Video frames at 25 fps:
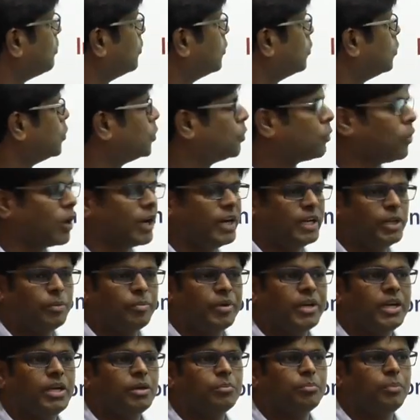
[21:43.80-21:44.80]
of good quality
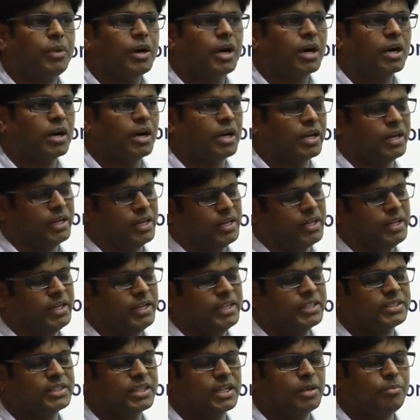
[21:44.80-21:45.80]
breeding bulk, and
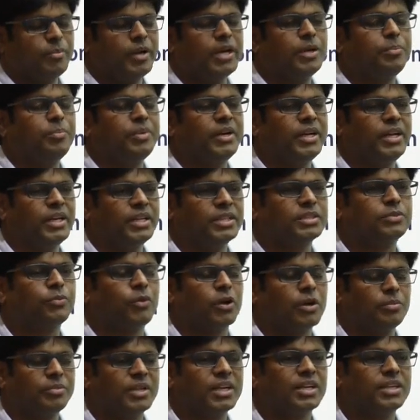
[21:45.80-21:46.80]
indiscriminate breeding is
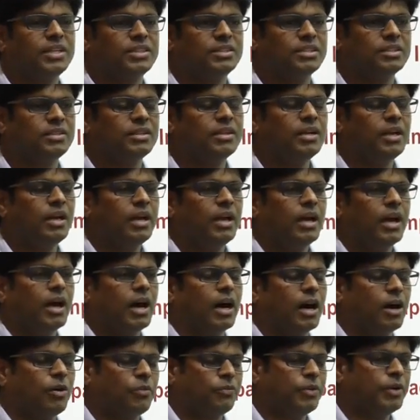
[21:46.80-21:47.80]
one of the reason
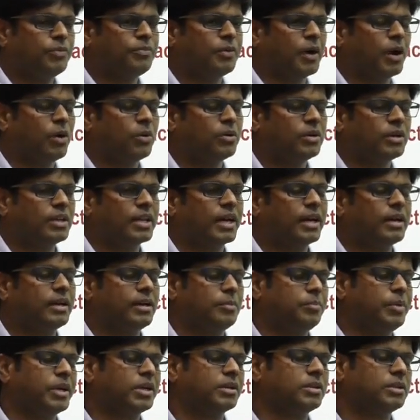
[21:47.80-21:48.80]
we found
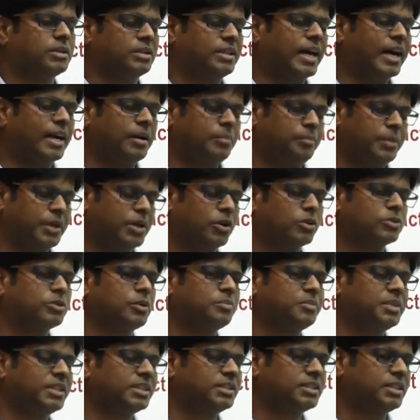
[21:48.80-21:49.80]
that because
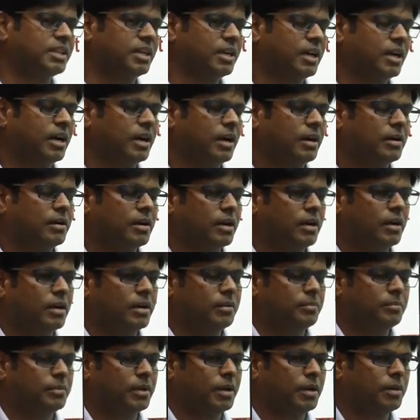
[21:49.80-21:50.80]
of this
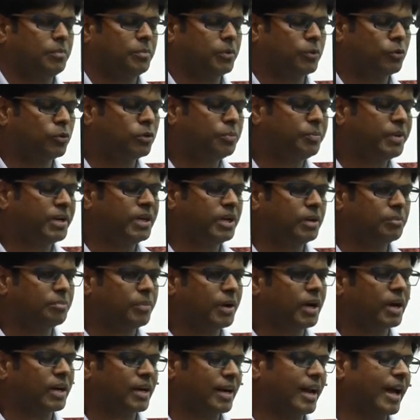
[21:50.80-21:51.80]
good breeding
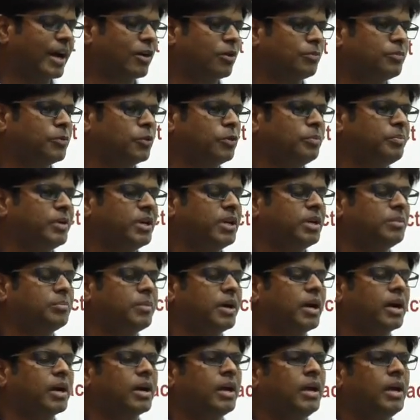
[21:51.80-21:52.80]
bulk, lack of good breeding
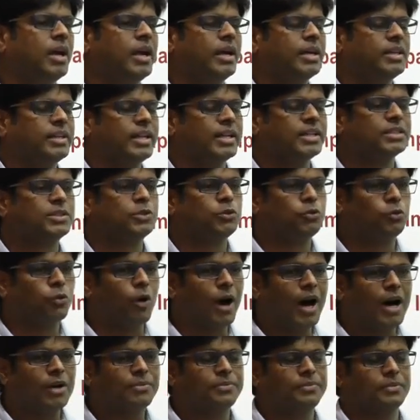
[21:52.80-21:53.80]
bulk, there is
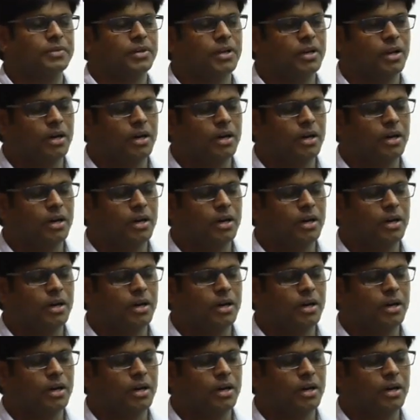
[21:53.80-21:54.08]
dwarf